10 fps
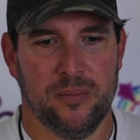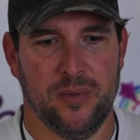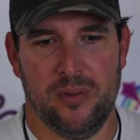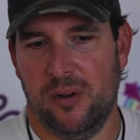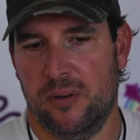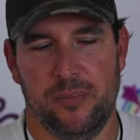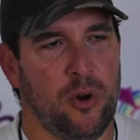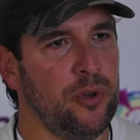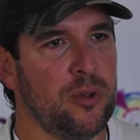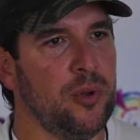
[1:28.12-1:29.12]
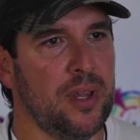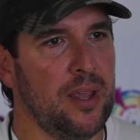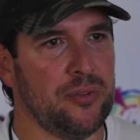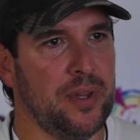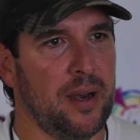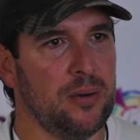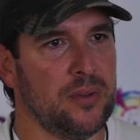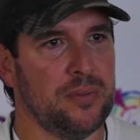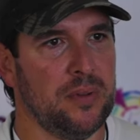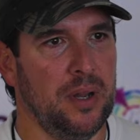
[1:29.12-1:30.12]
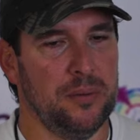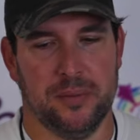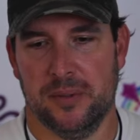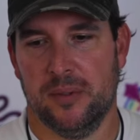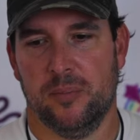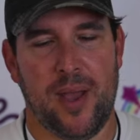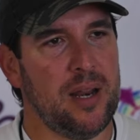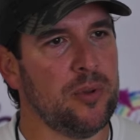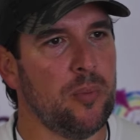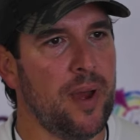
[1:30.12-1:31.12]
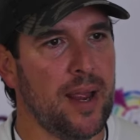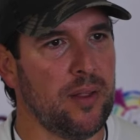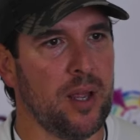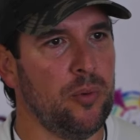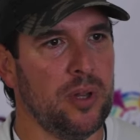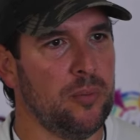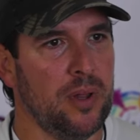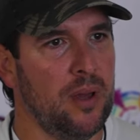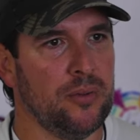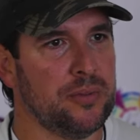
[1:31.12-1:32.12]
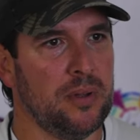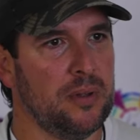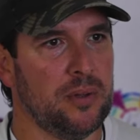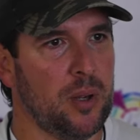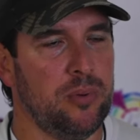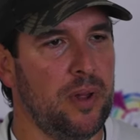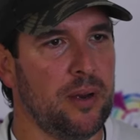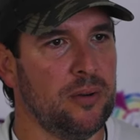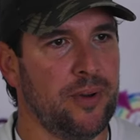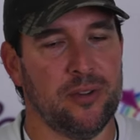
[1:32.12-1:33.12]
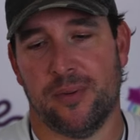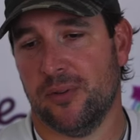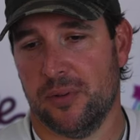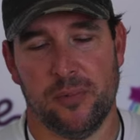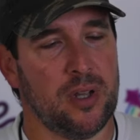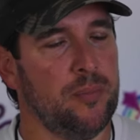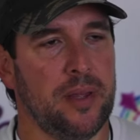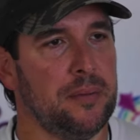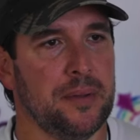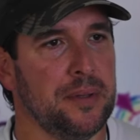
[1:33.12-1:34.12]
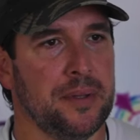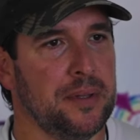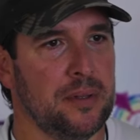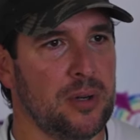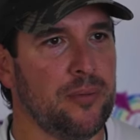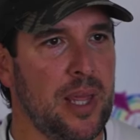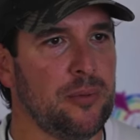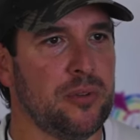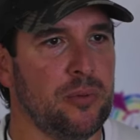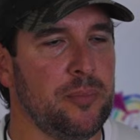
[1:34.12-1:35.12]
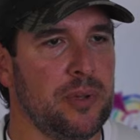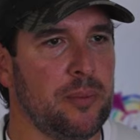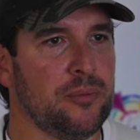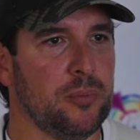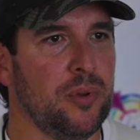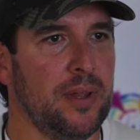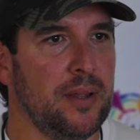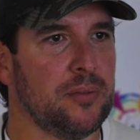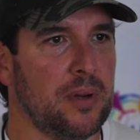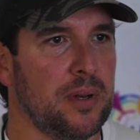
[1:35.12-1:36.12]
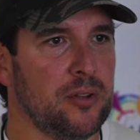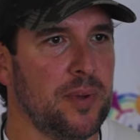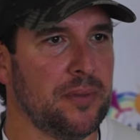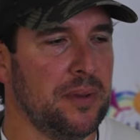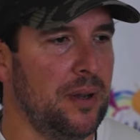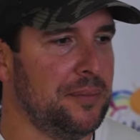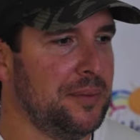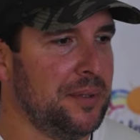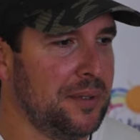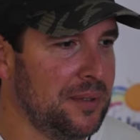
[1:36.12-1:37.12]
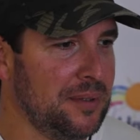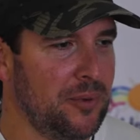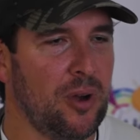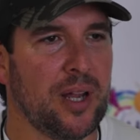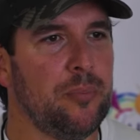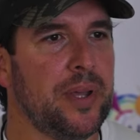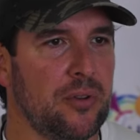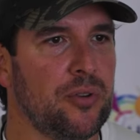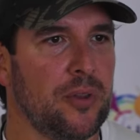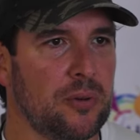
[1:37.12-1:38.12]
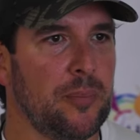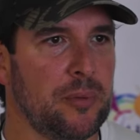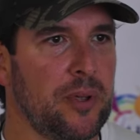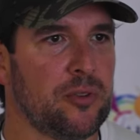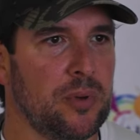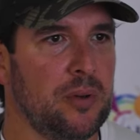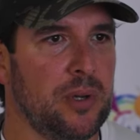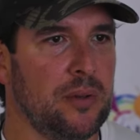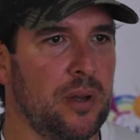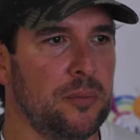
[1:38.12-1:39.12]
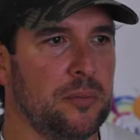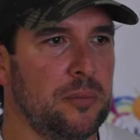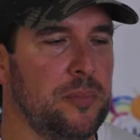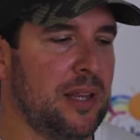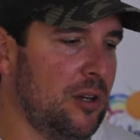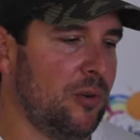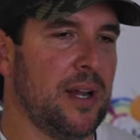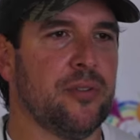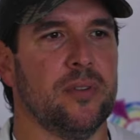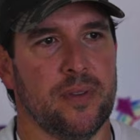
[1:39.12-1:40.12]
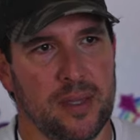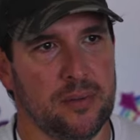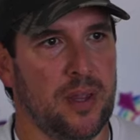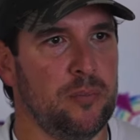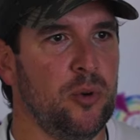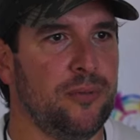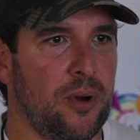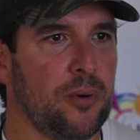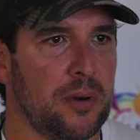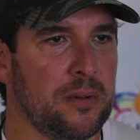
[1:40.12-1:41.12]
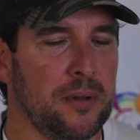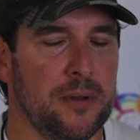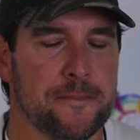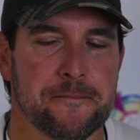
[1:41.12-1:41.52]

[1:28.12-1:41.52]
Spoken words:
no real communication there, and it's, you know, pat him on the back like I would anybody else, like a player, and vice versa. We're gonna have games too. We give up some plays, right? And I expect, you know, we all kind of pick each other up to make sure we don't, you know, make the corrections and then move forward, you know.